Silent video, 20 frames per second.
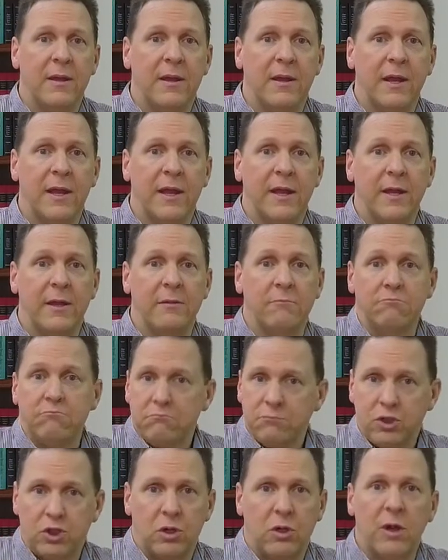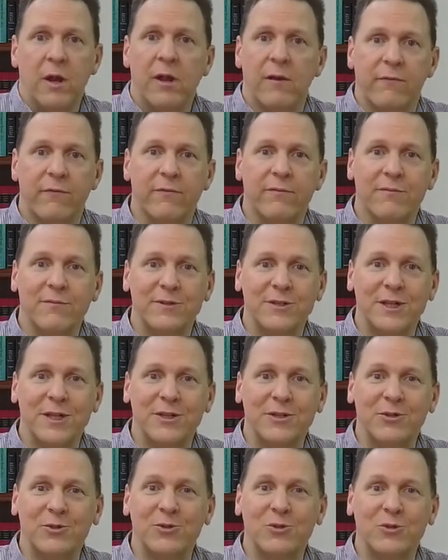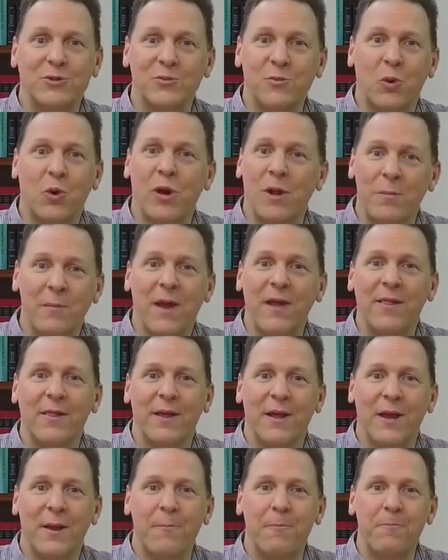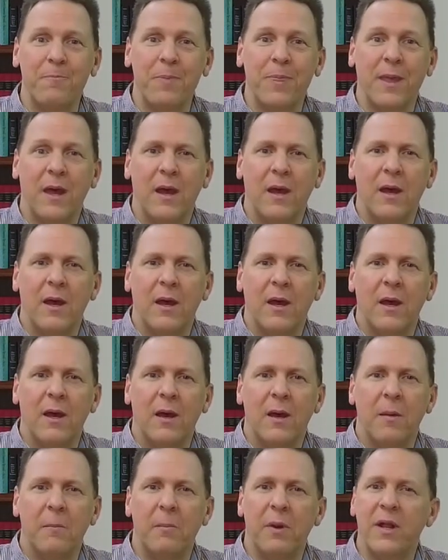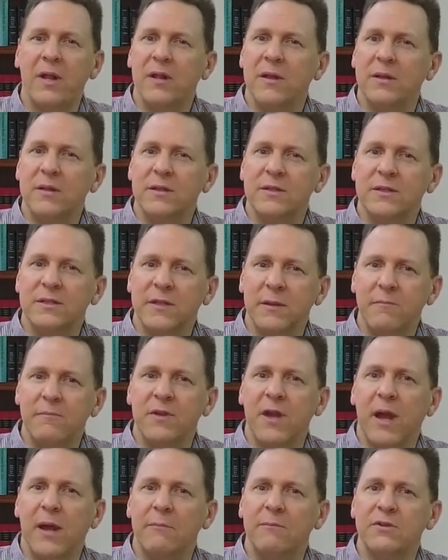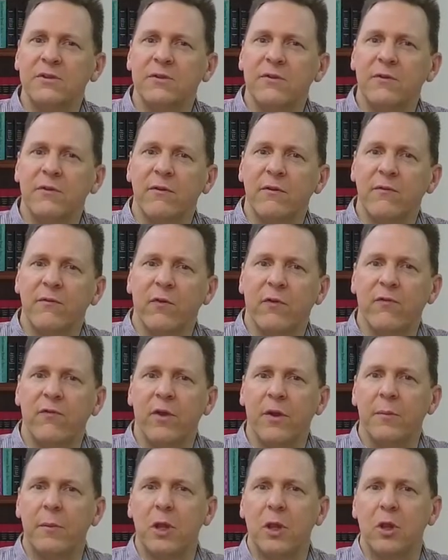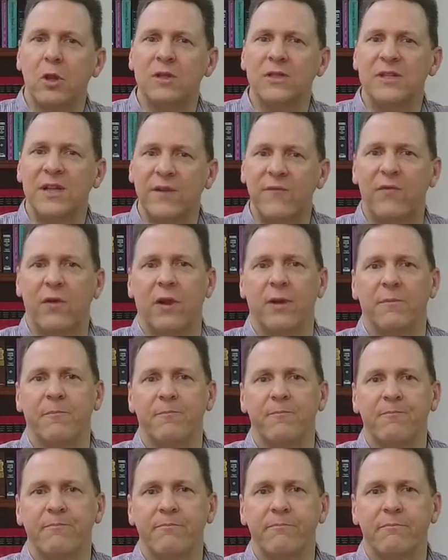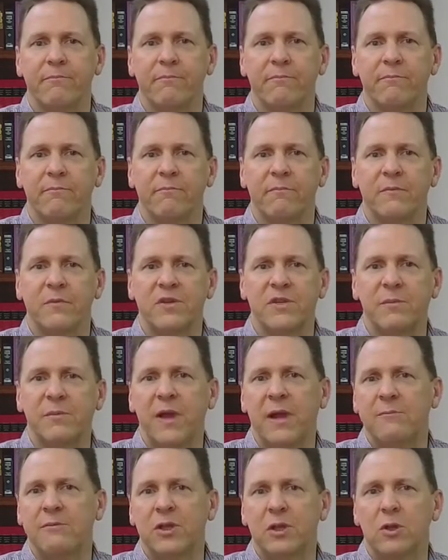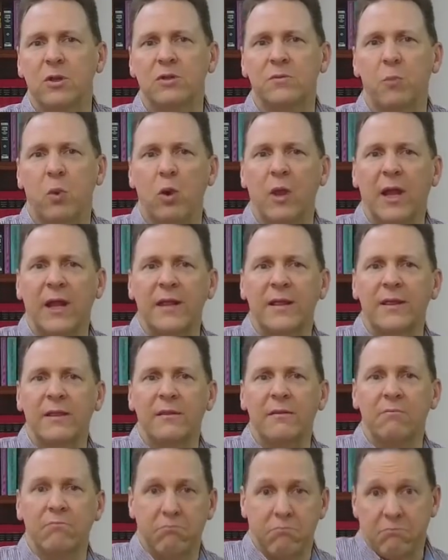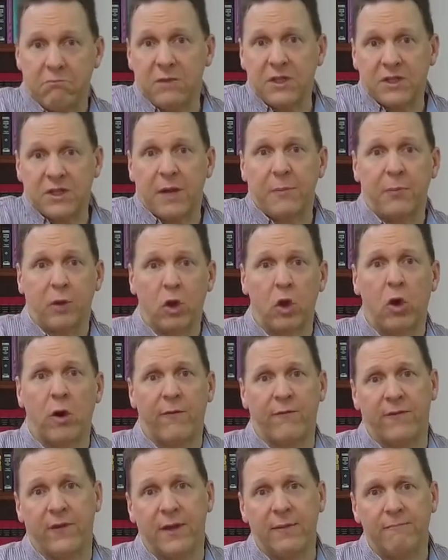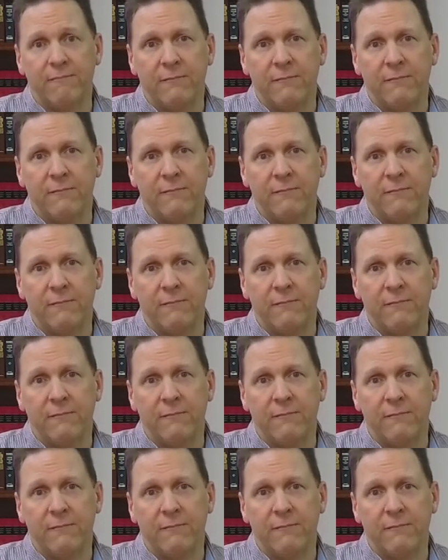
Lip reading: And sure enough, Jesus was born in Bethlehem. But sometimes fulfillment looks different. Sometimes it looks more like this cup of coffee.